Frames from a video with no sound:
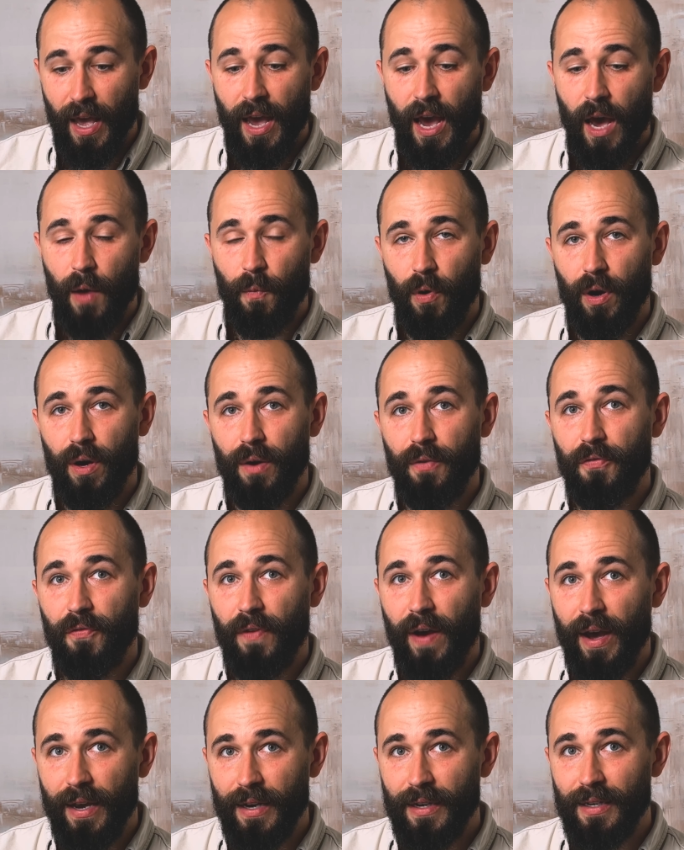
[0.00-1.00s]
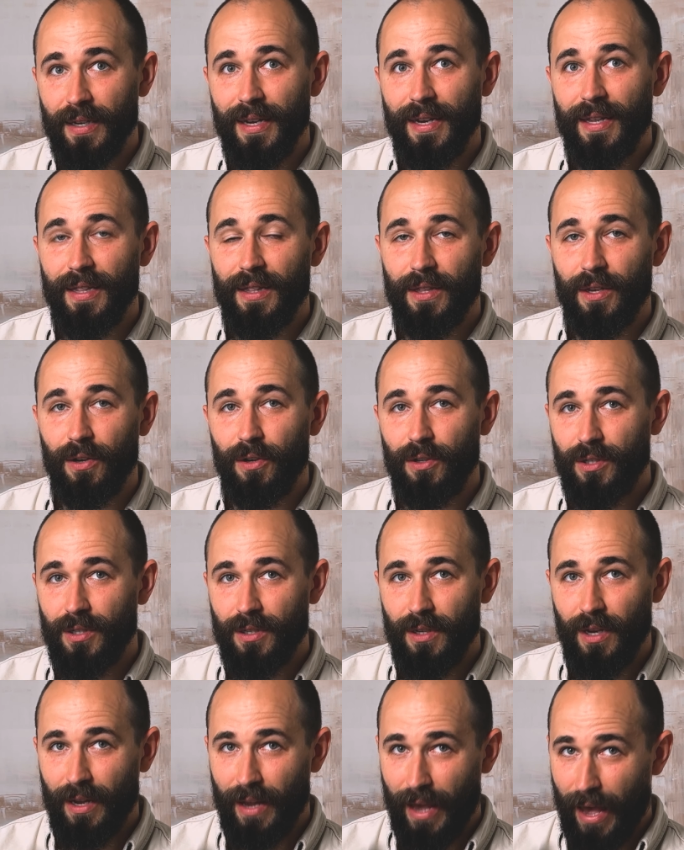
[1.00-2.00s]
and we're gonna find there's
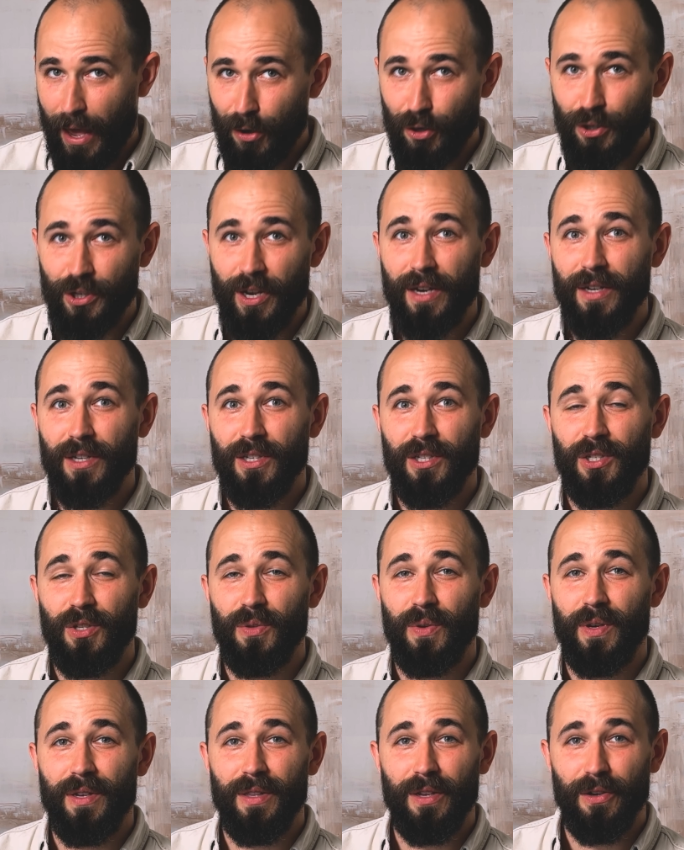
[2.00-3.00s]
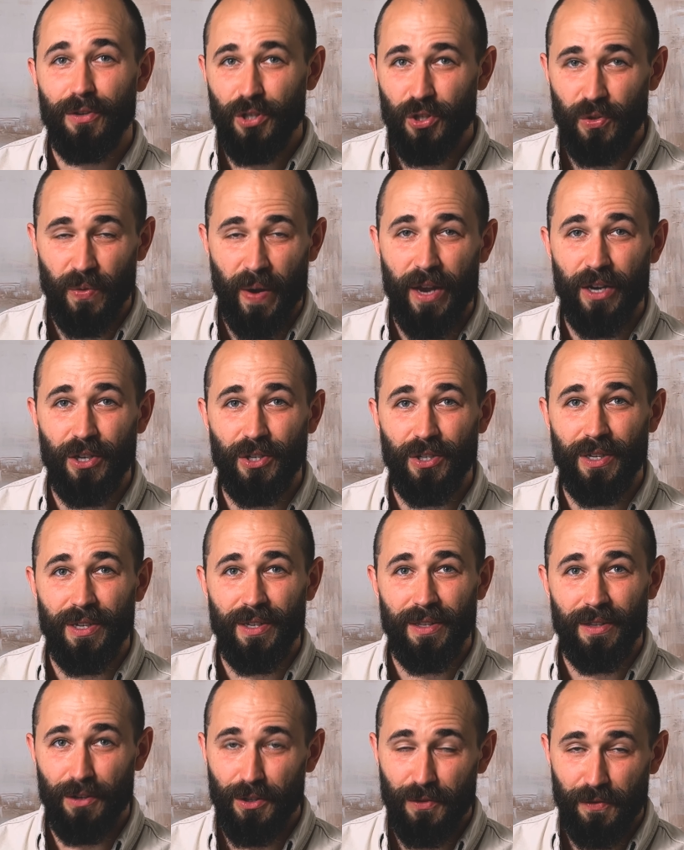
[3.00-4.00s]
energetics to it, there's strategy,
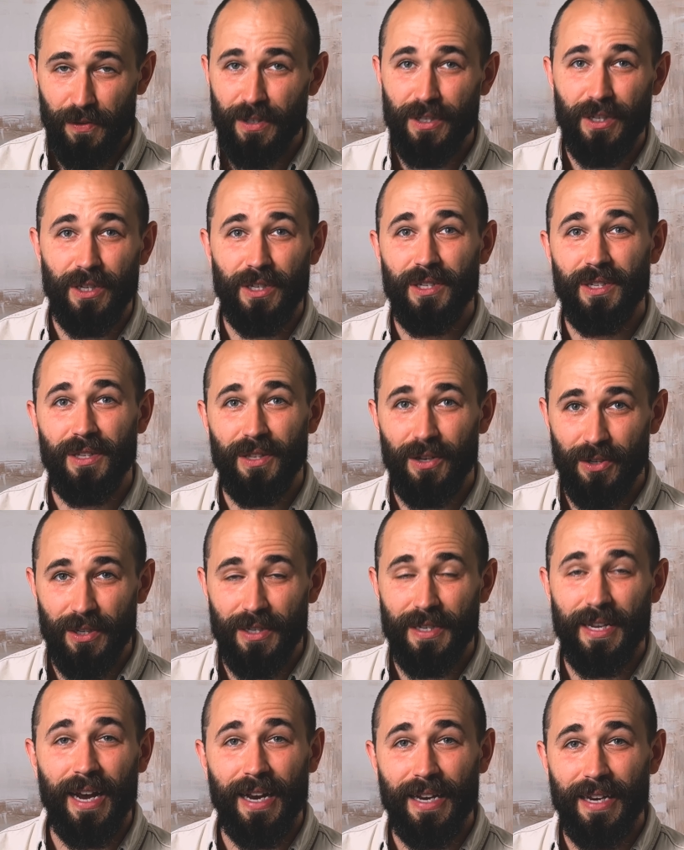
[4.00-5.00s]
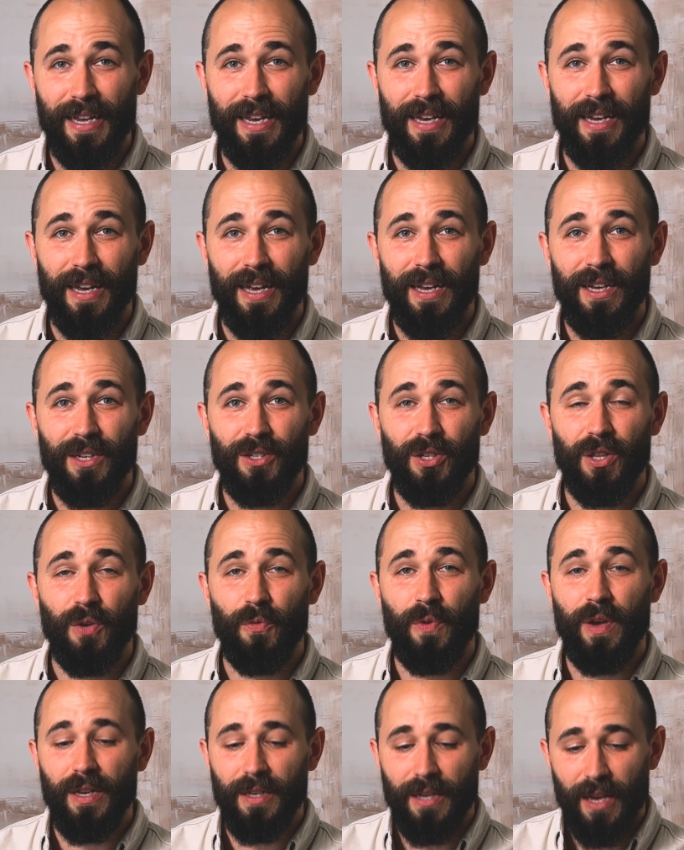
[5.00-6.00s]
there's physics, there's a technique, so that we
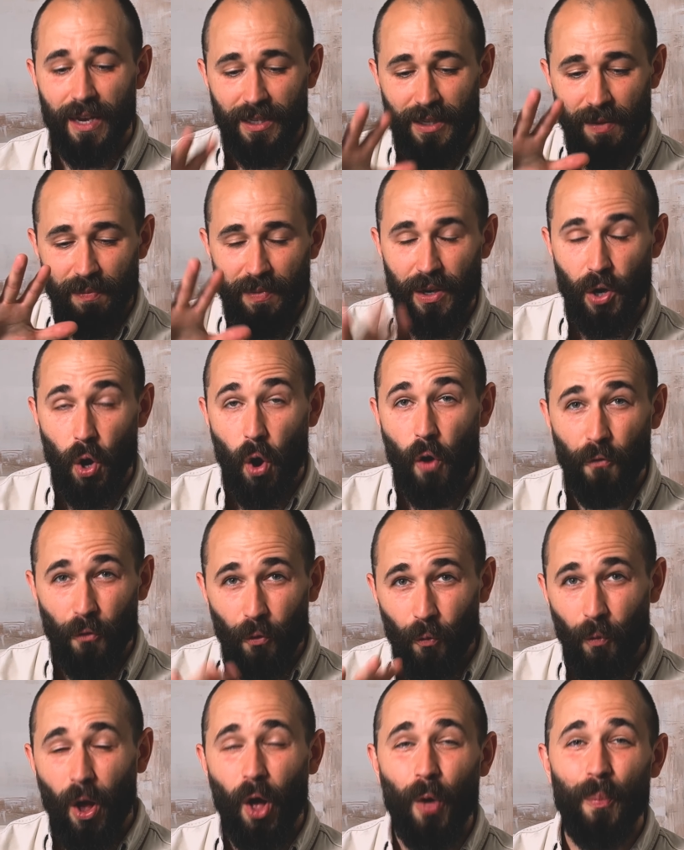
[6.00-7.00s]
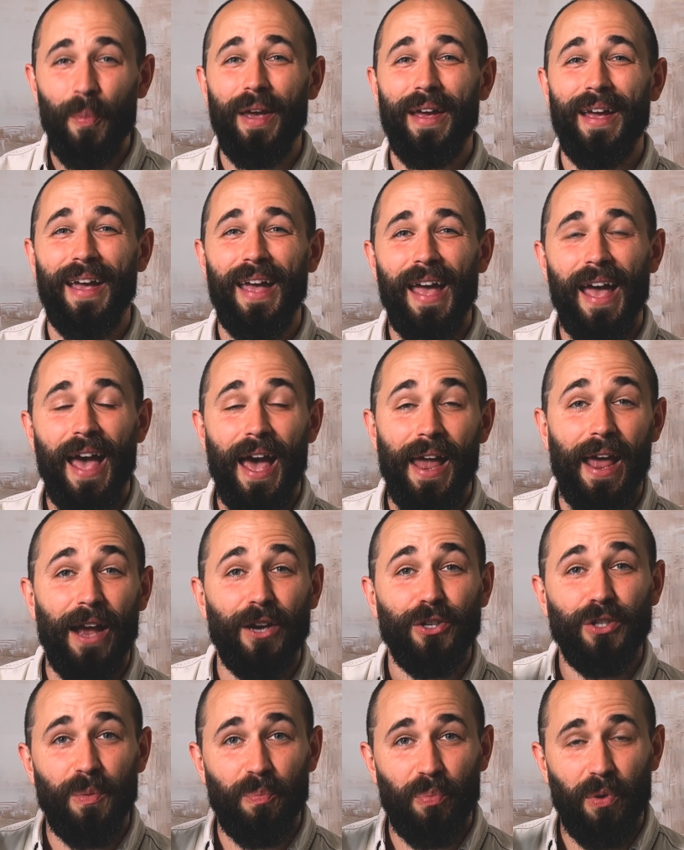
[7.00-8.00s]
can take something overwhelming and
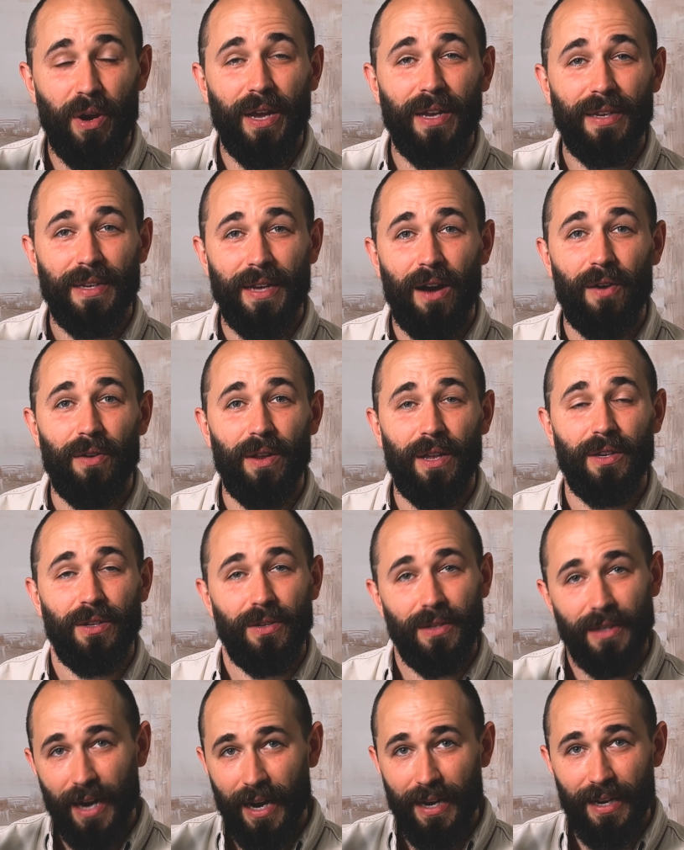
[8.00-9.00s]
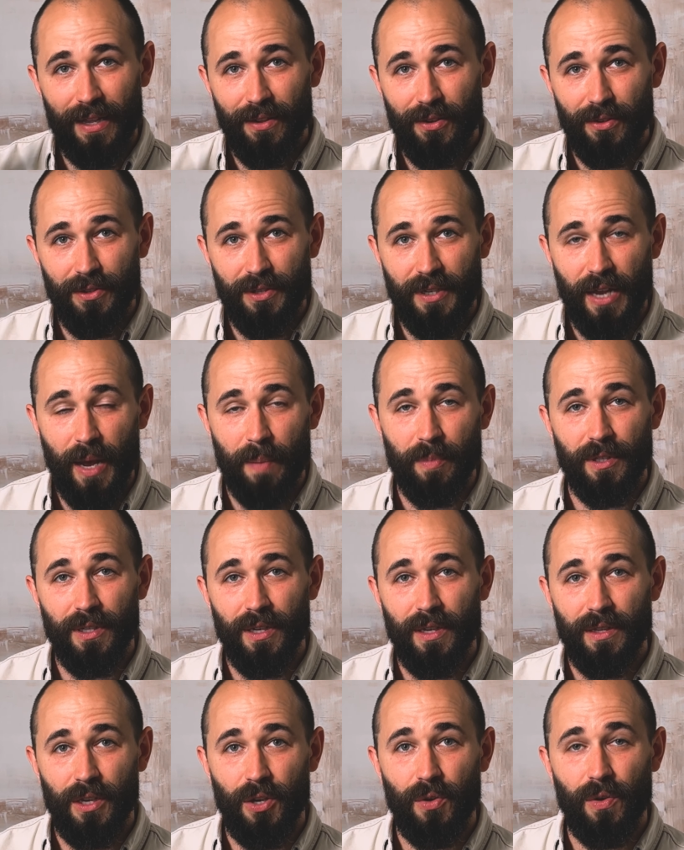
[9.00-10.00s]
actually break it down into tiny little steps
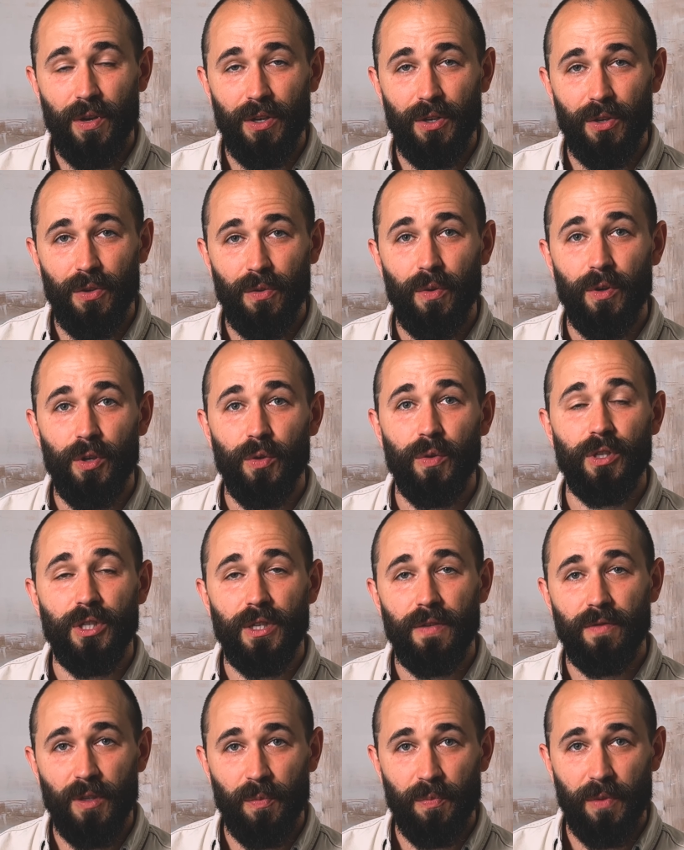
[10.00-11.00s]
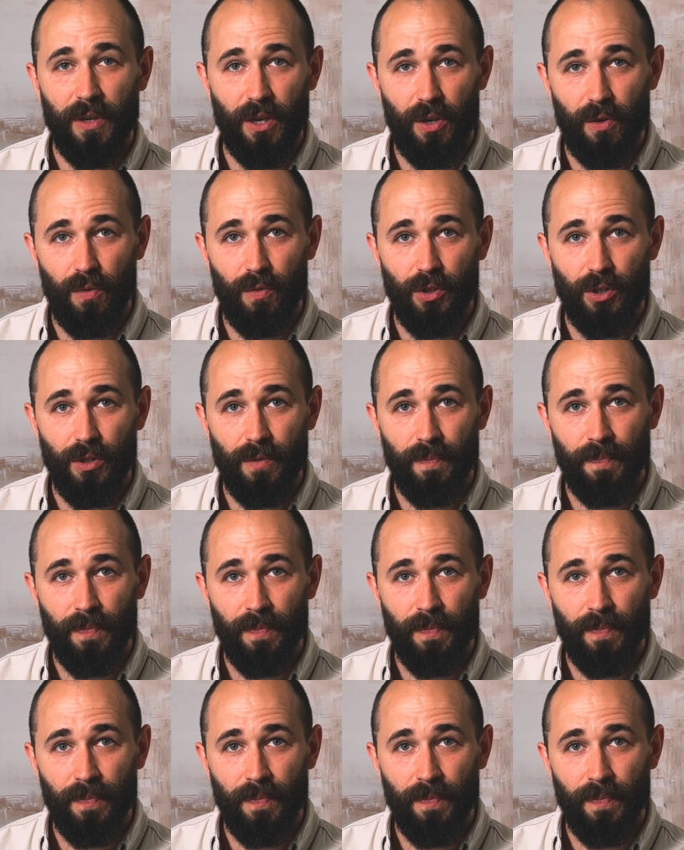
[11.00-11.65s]
that you can do to achieve something huge.